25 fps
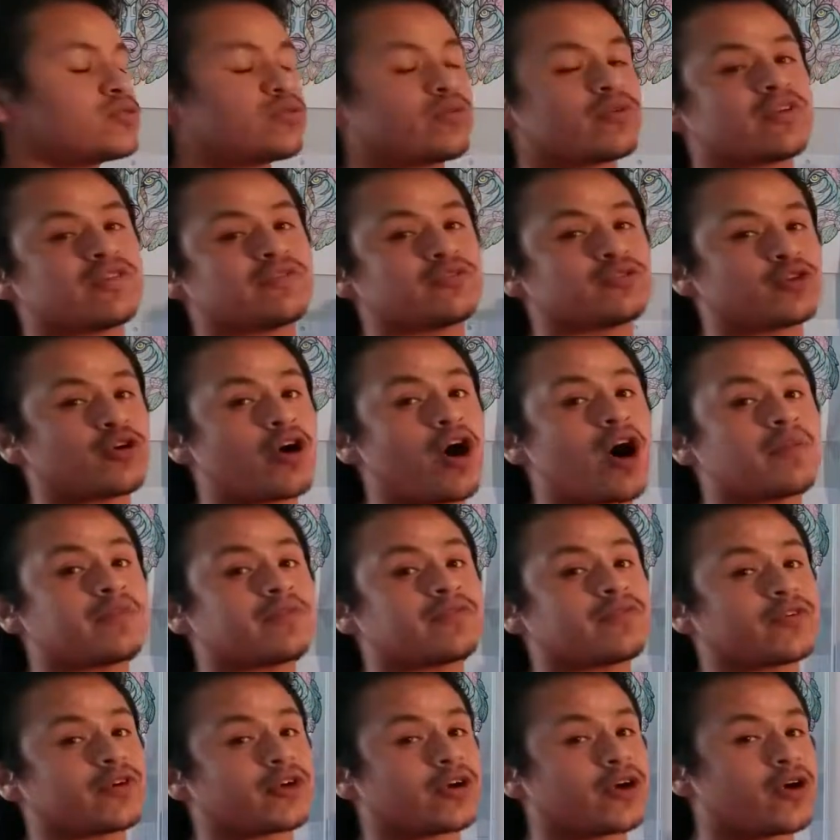would have dropped
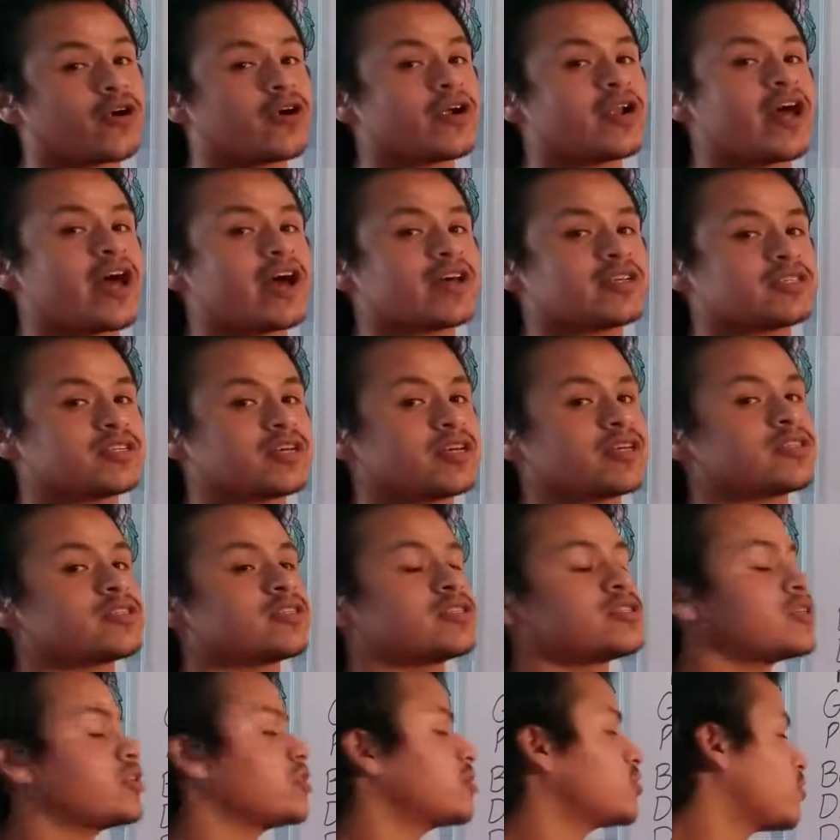for current
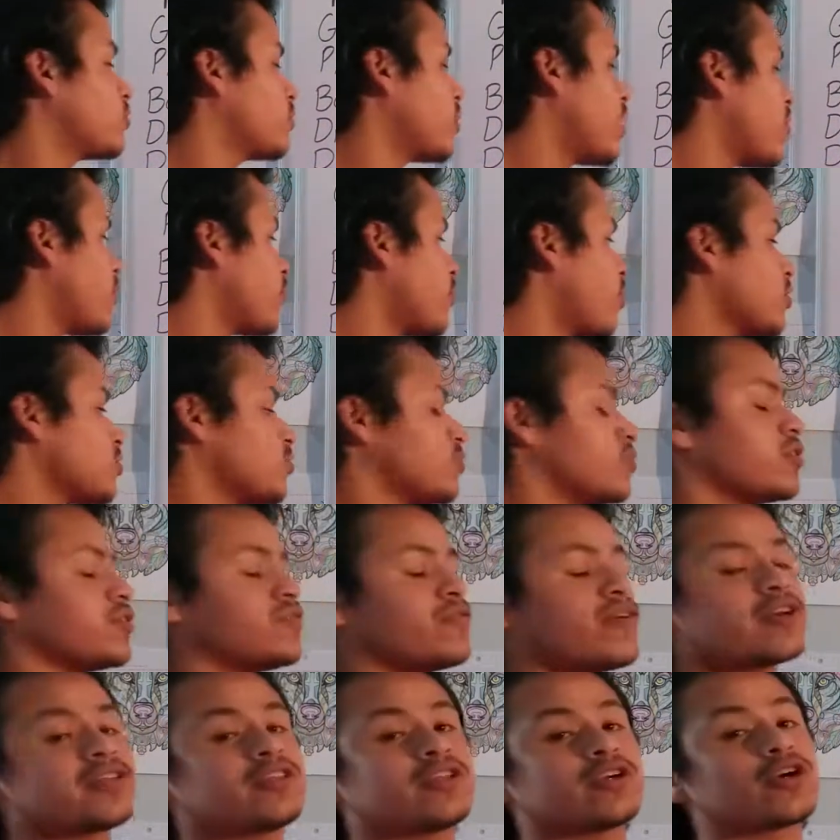assets. So that would also
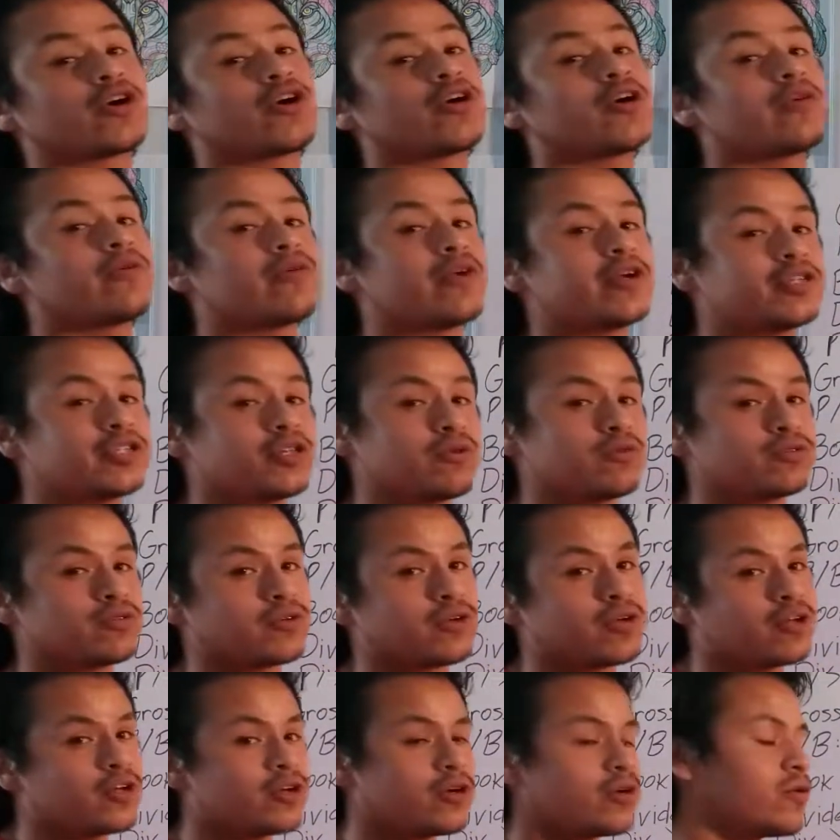affect the current ratio, which we're
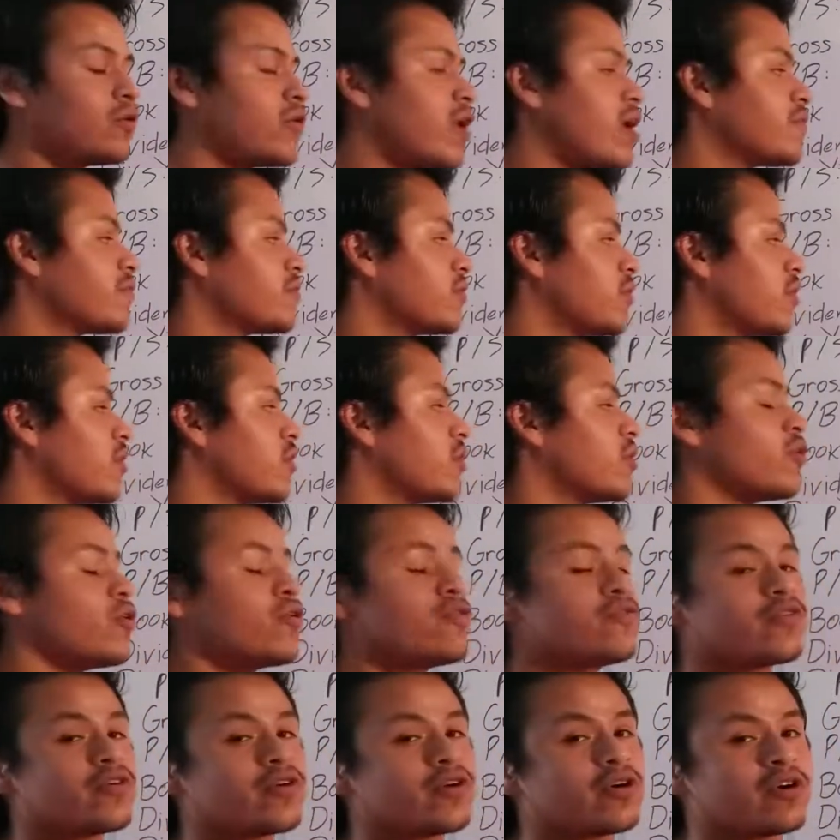going to go
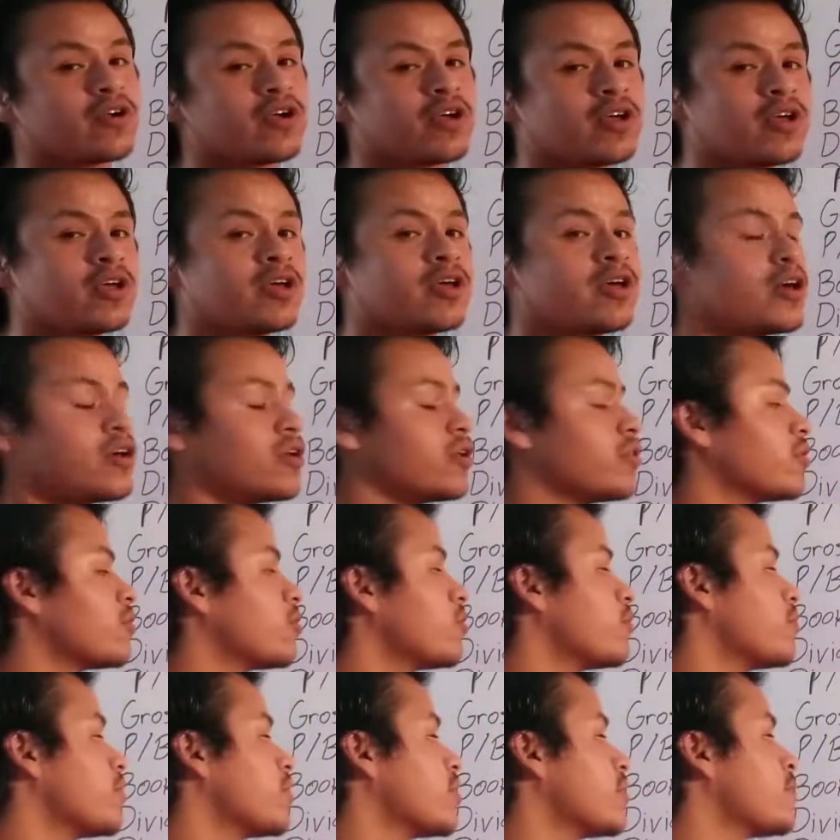over in a little
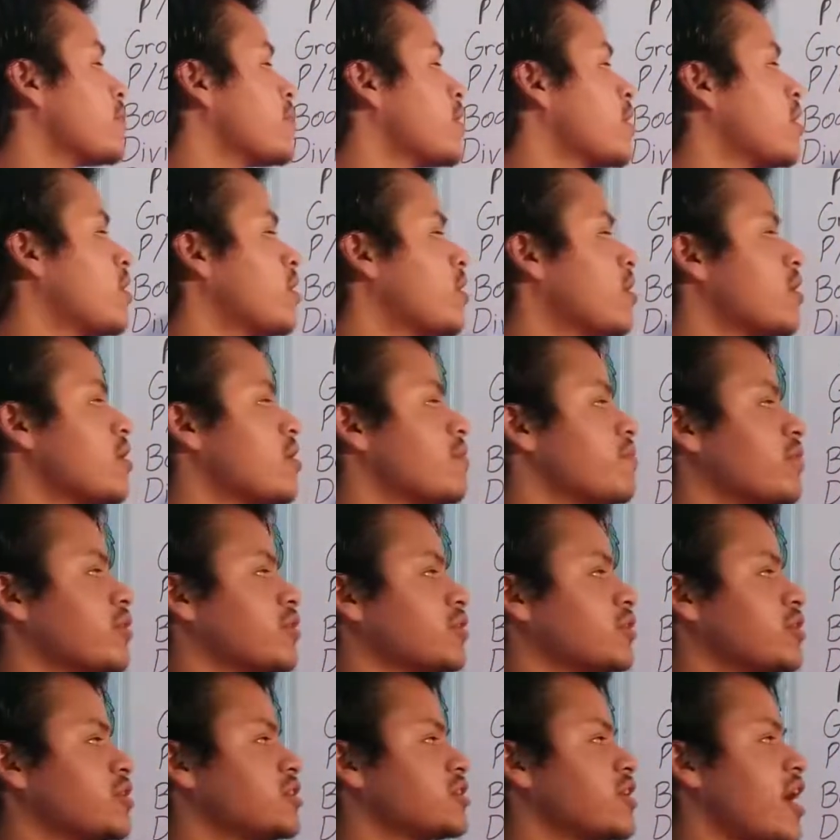bit. But
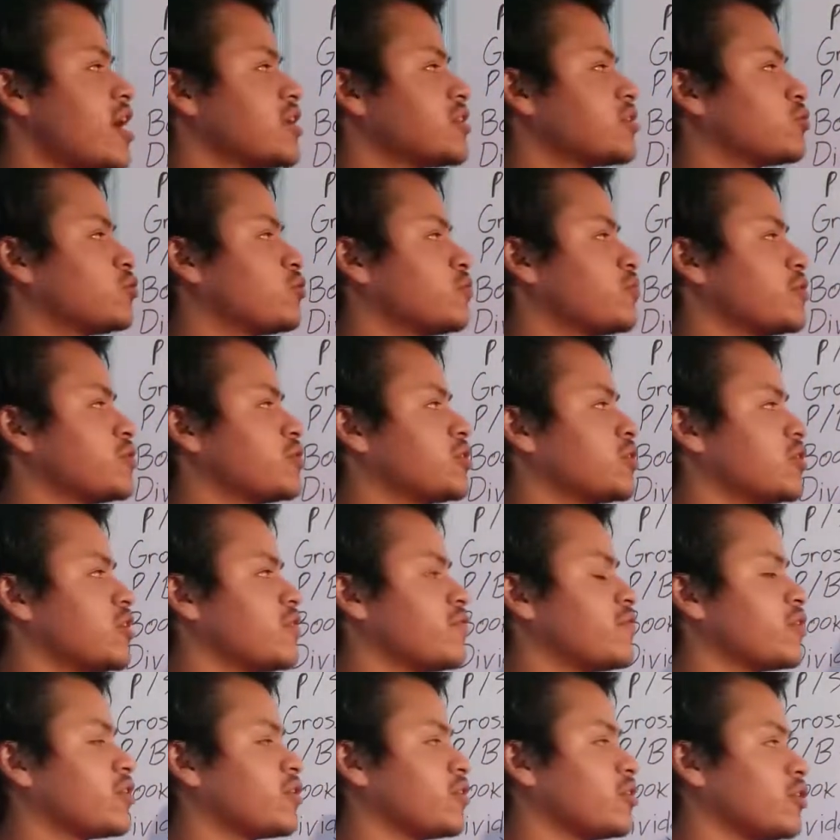these assets would be
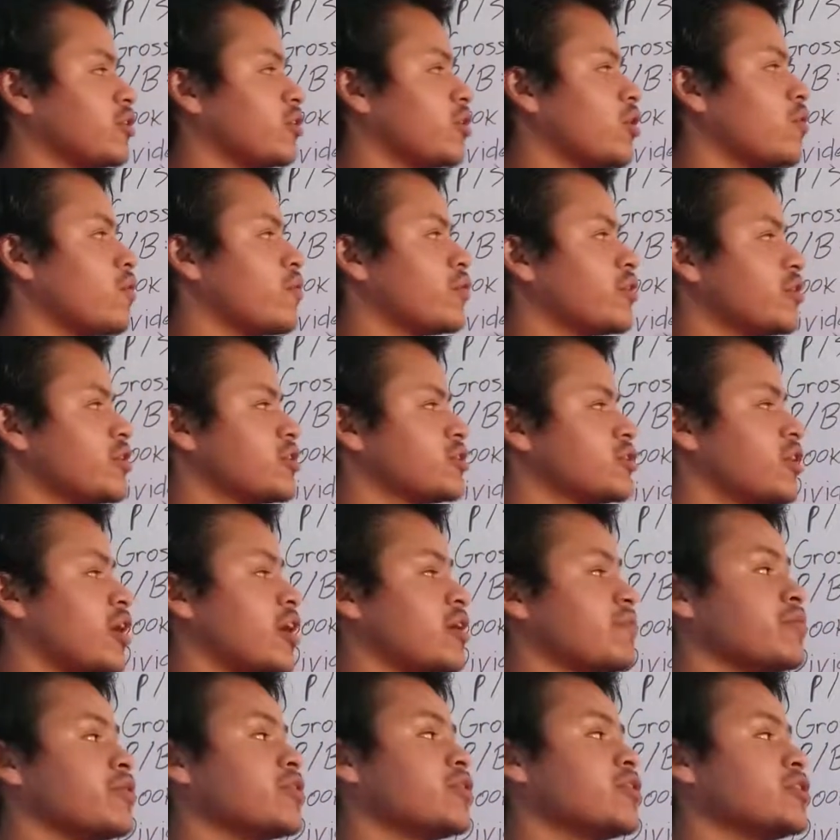significantly lower. These
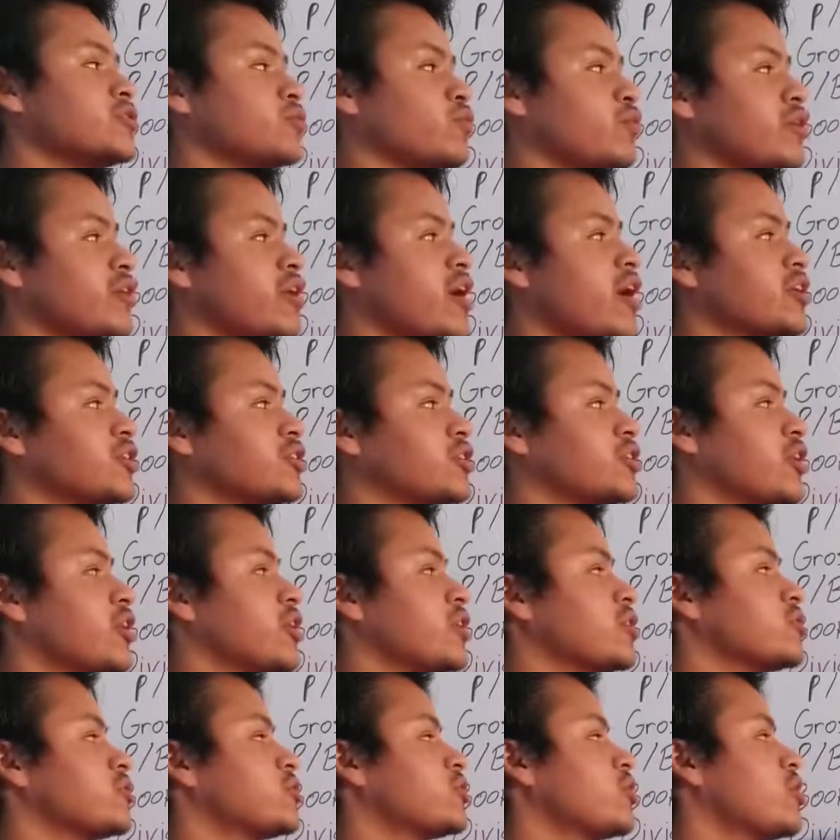liabilities would not
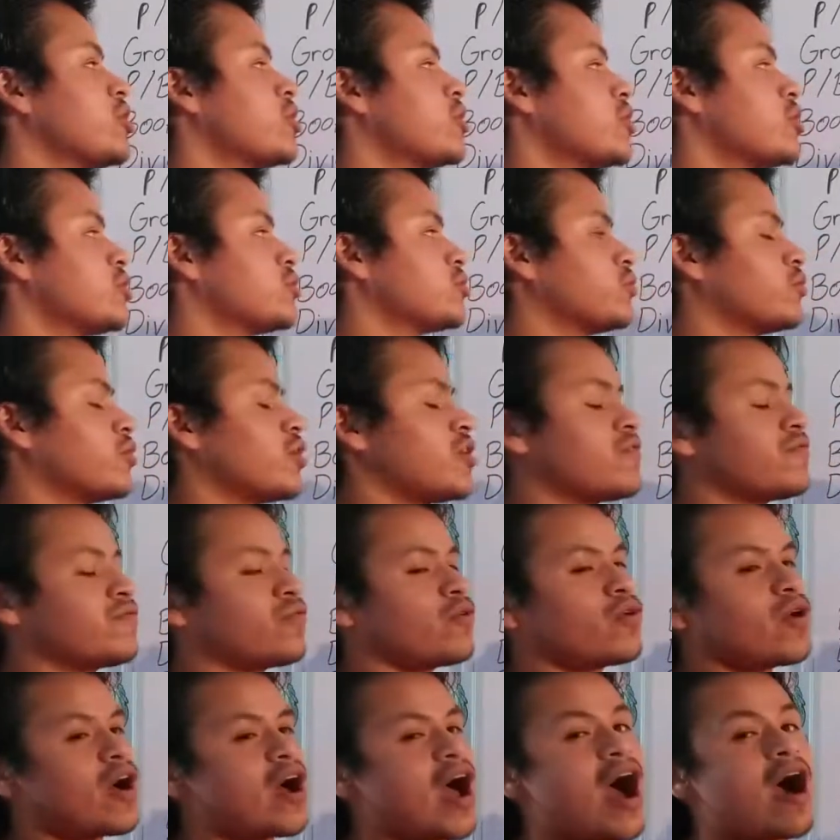change. So
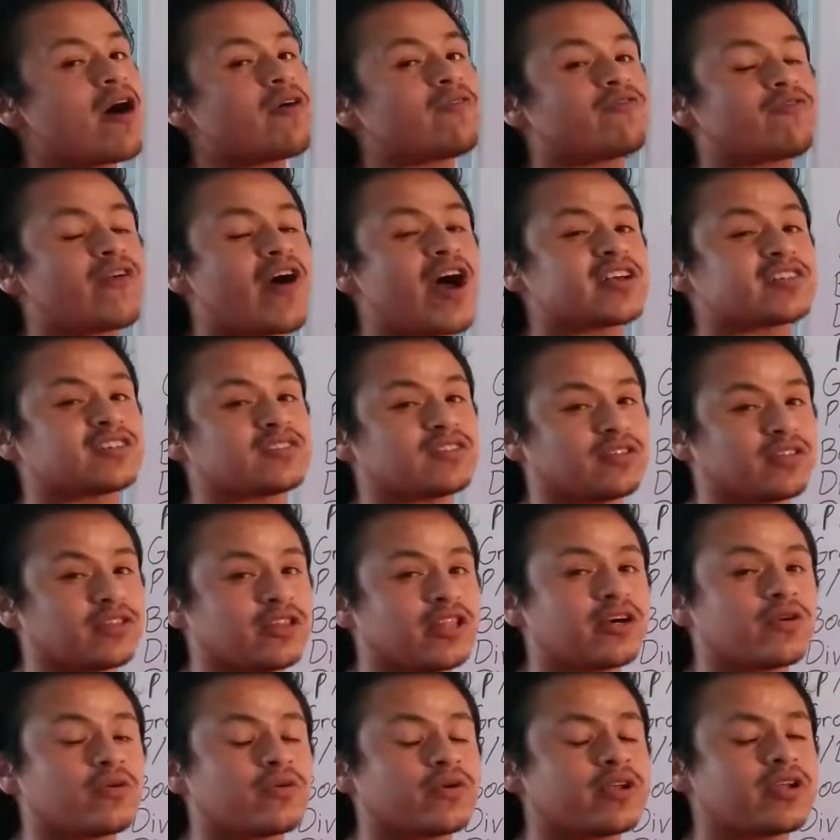therefore, how fast
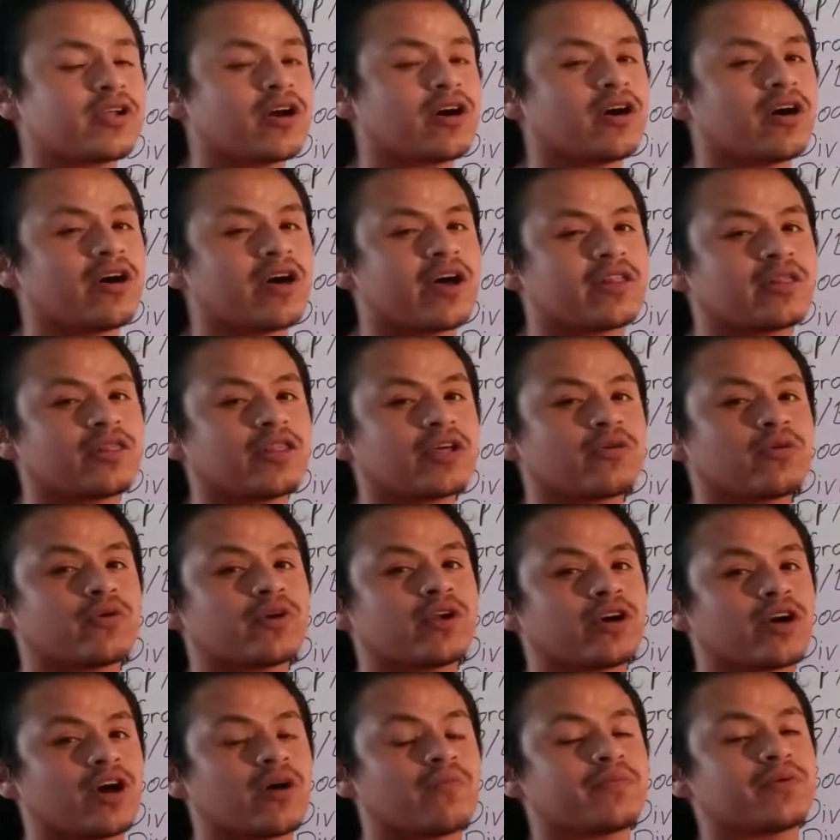liquid a
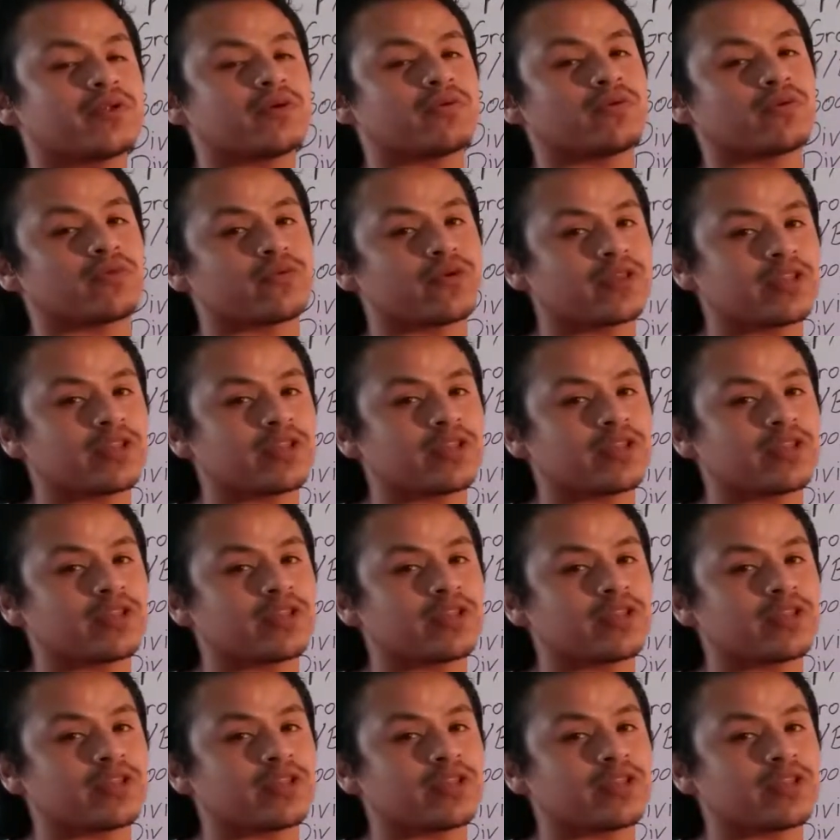company would